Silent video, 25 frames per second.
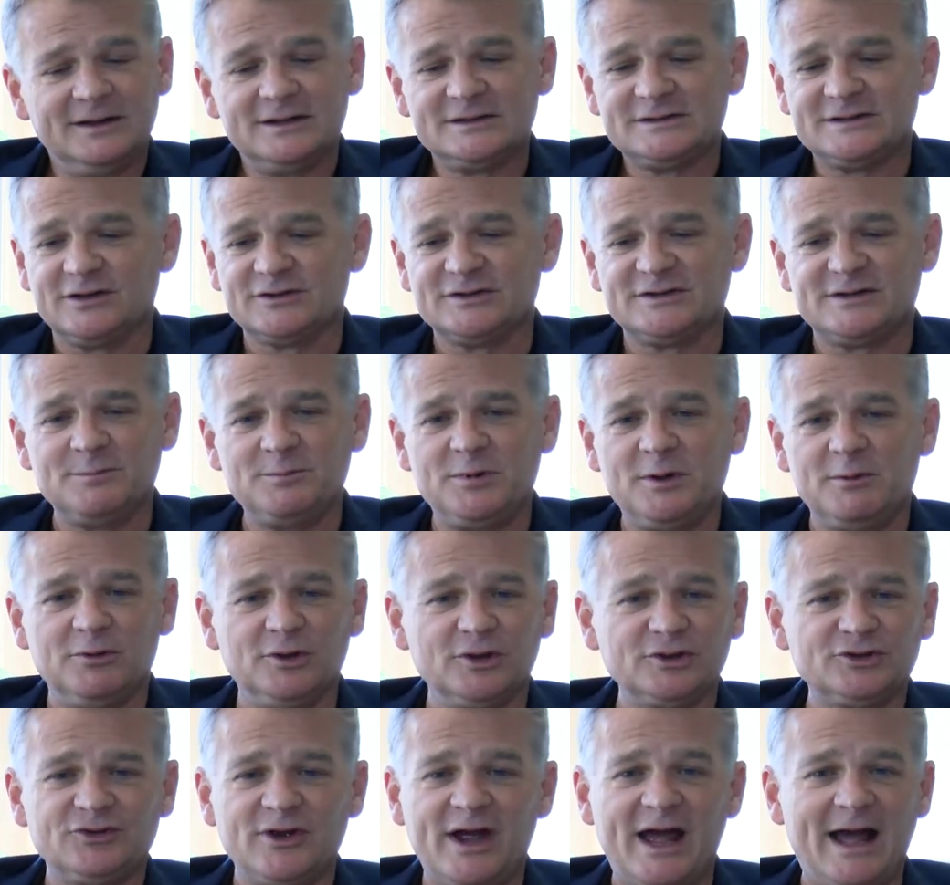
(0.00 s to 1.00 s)
So some
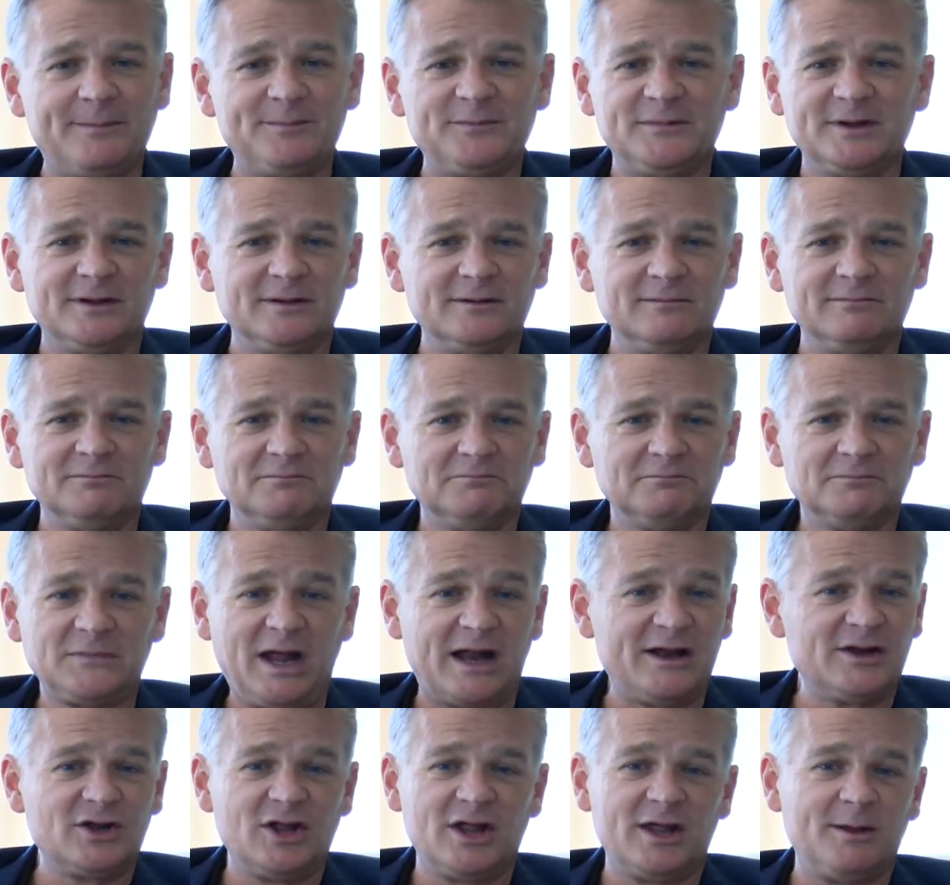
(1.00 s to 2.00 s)
people are trapped in
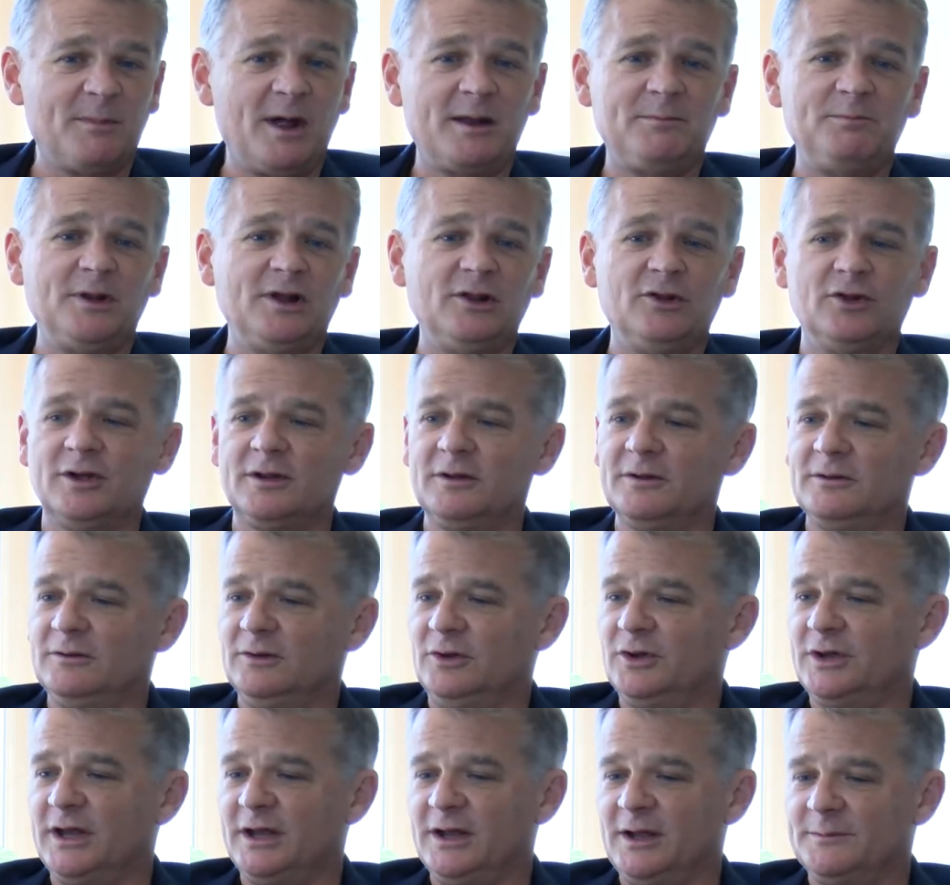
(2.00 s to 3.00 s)
I don't know. They might be look,
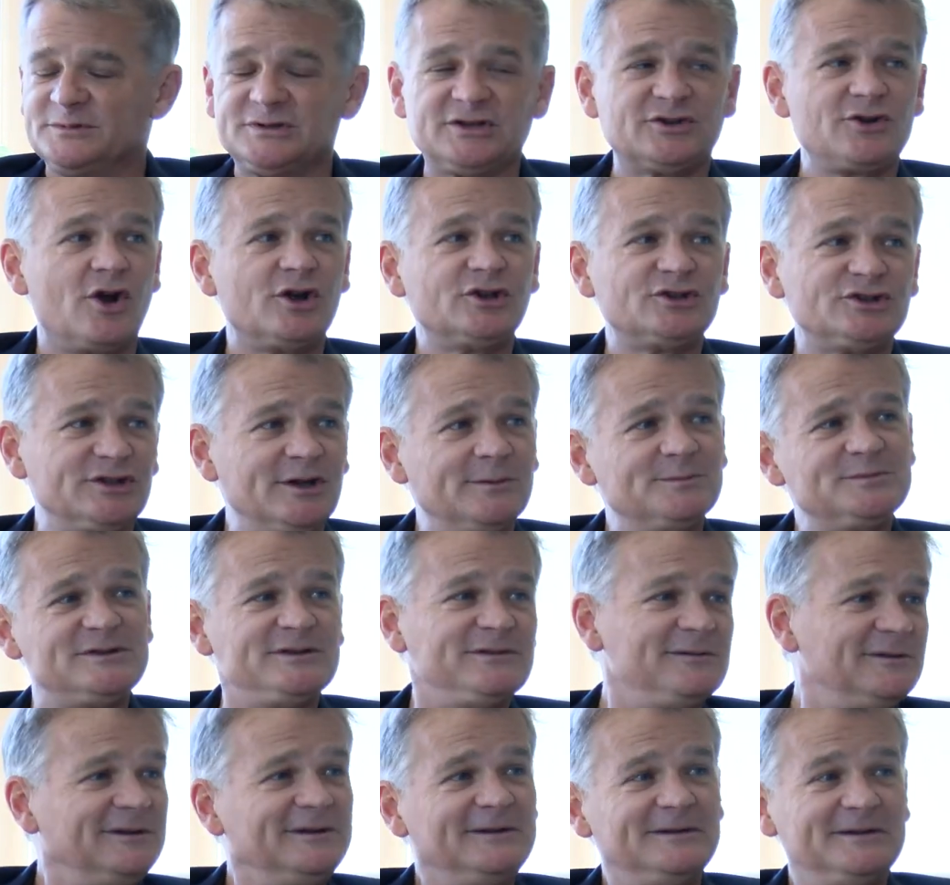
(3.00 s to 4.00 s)
looking up
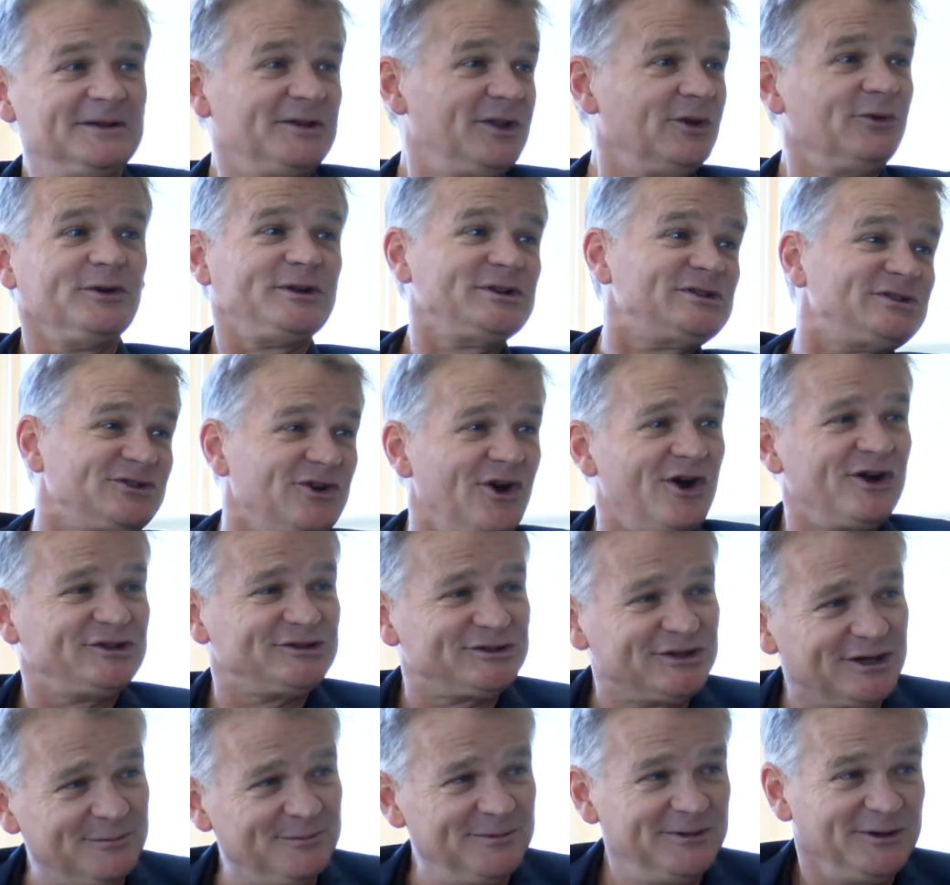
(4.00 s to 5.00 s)
starships. They're in a
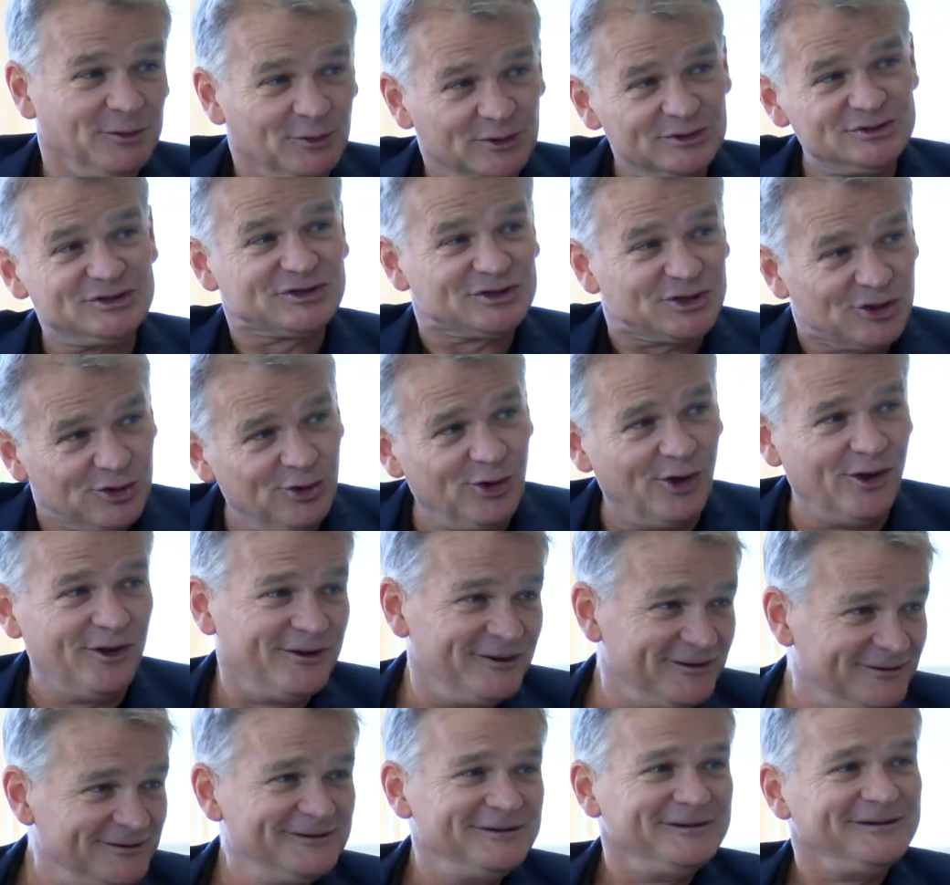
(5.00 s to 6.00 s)
starship, which is
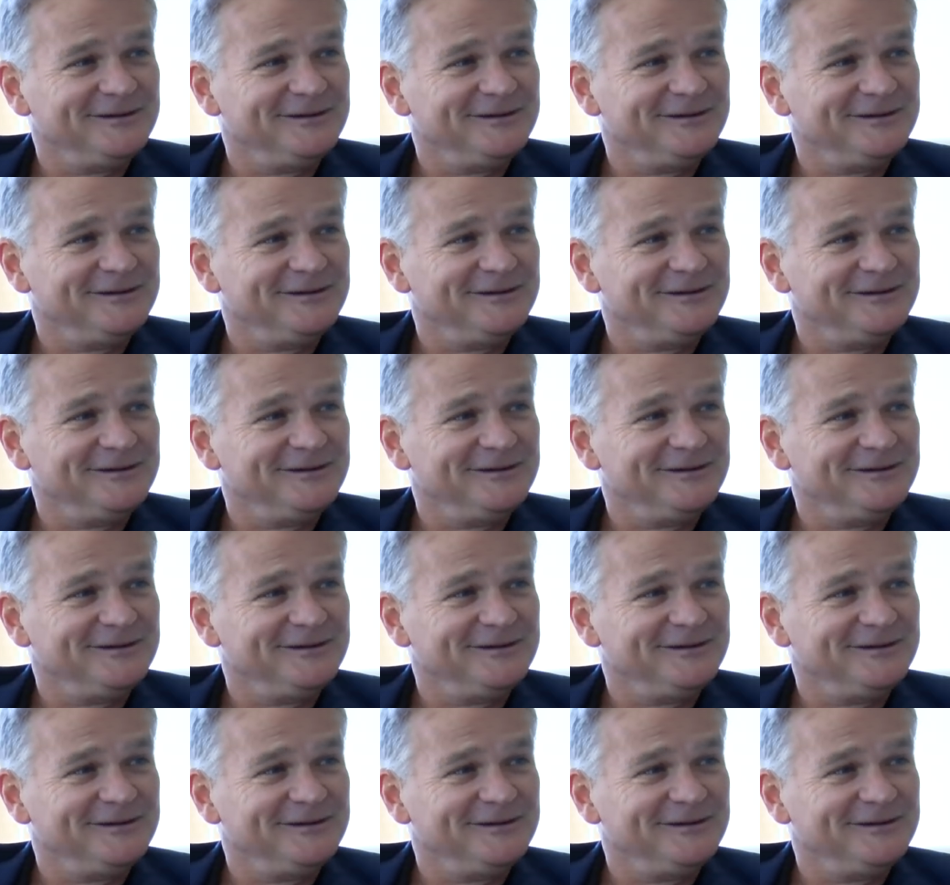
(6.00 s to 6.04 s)
cool.